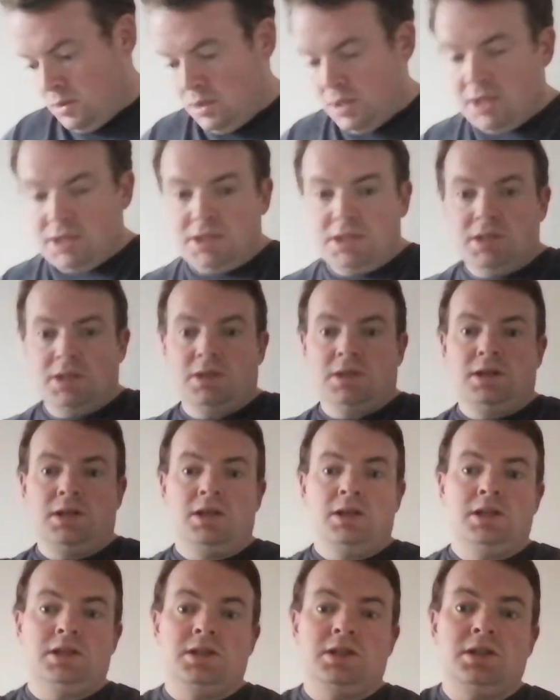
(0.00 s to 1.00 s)
This
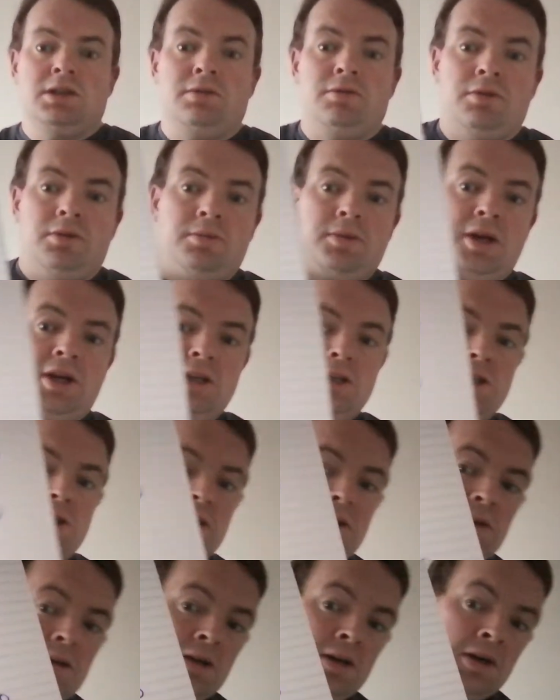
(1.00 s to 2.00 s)
is the
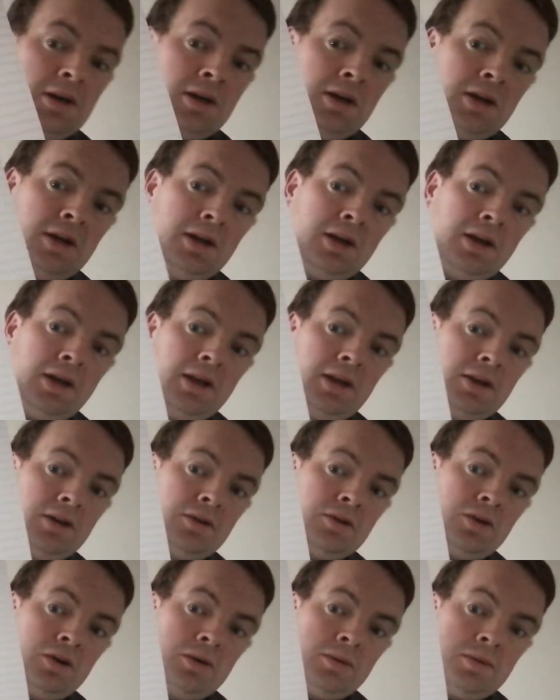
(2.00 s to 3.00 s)
formation in a
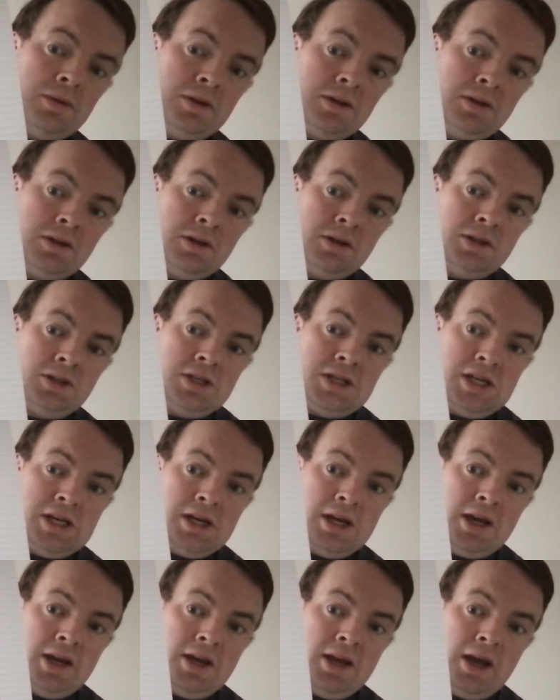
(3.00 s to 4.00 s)
normal
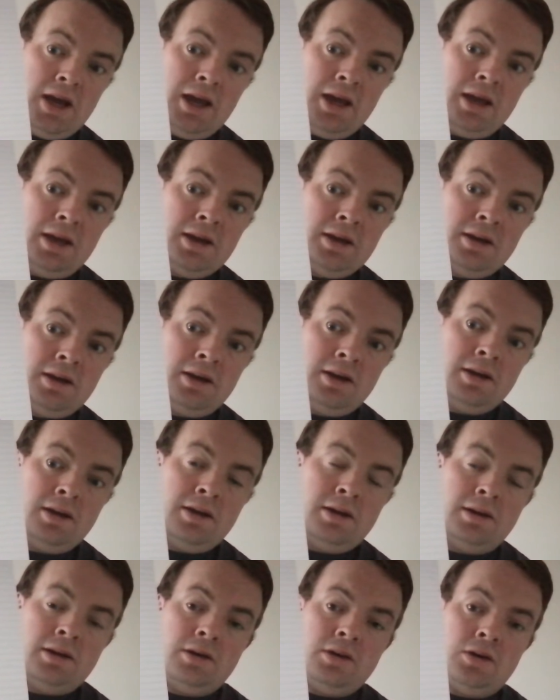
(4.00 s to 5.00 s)
GAA
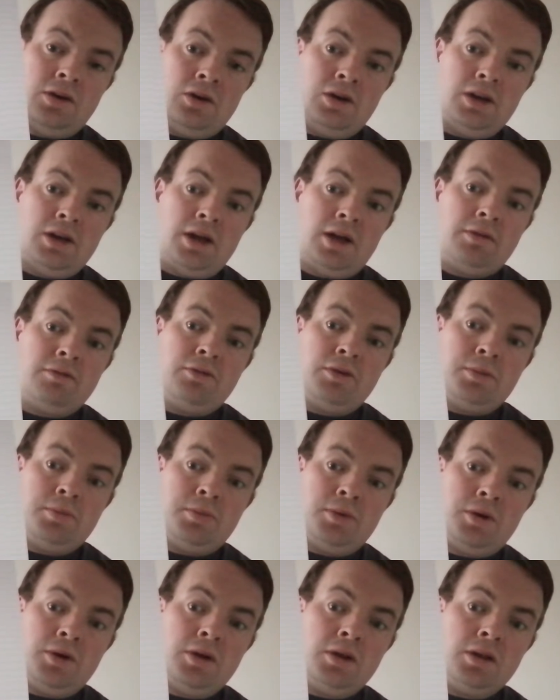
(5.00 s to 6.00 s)
hurling and
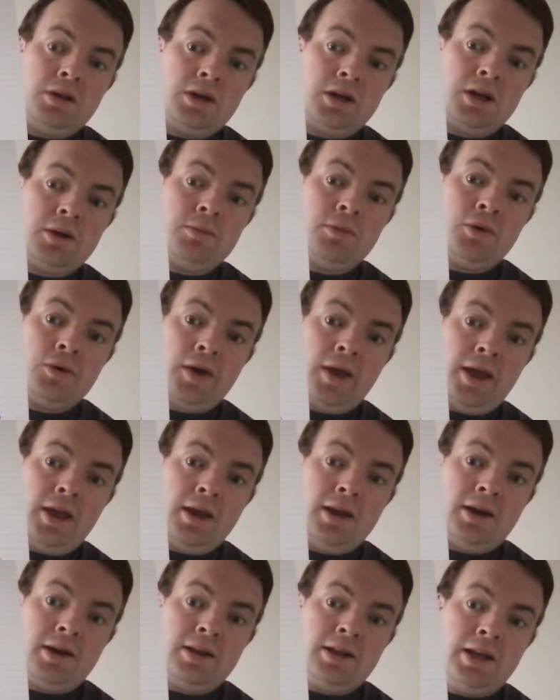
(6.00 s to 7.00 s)
football and
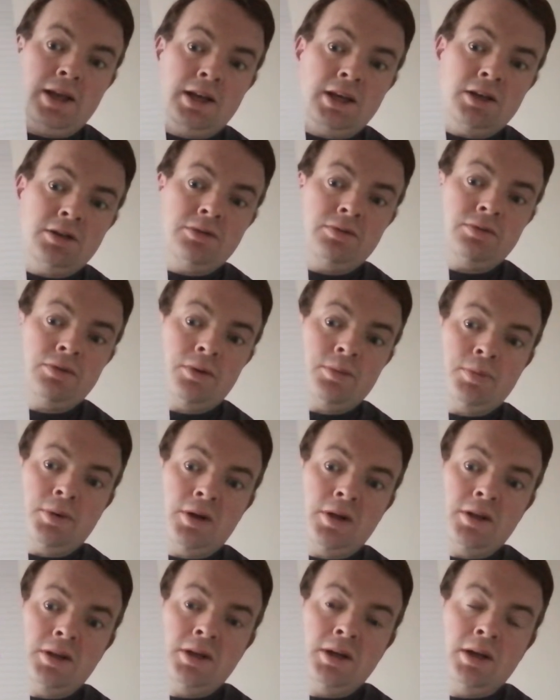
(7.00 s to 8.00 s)
camogie and ladies
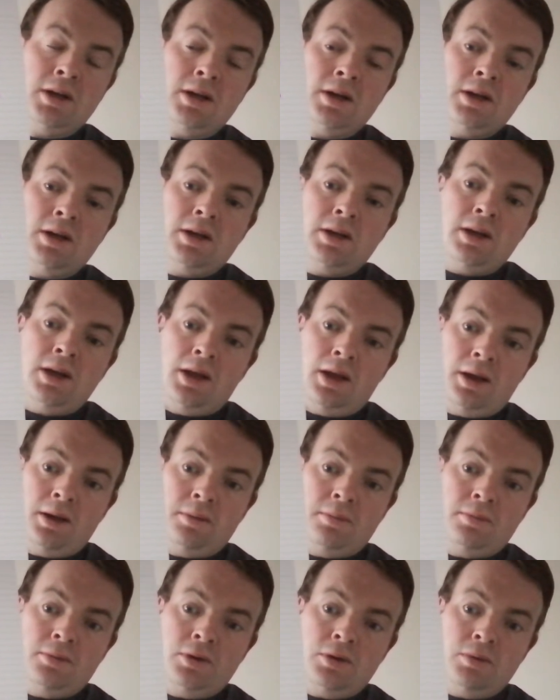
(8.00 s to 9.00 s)
football.
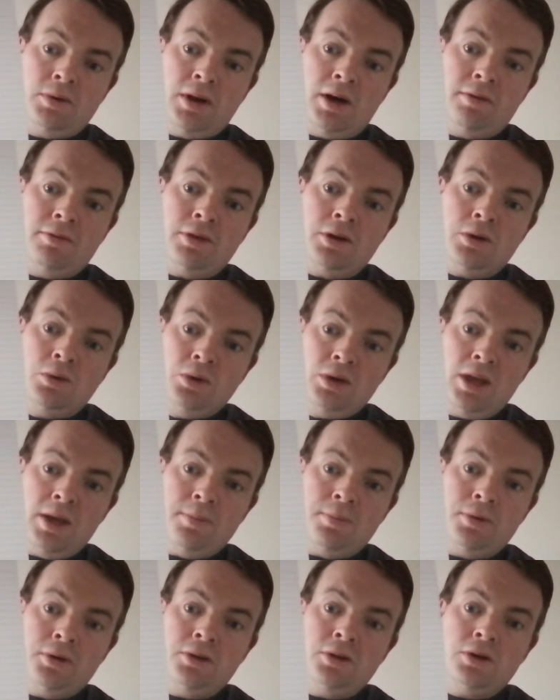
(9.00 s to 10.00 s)
You would have the goalkeeper.